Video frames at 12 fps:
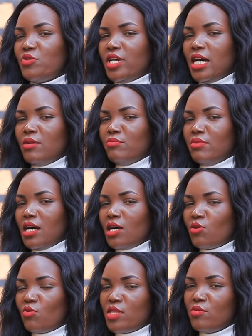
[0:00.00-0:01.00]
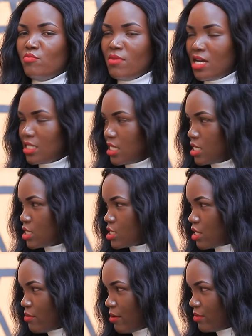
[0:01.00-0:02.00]
we are back with Martin
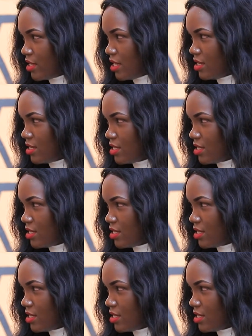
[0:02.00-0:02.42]
Sebalu.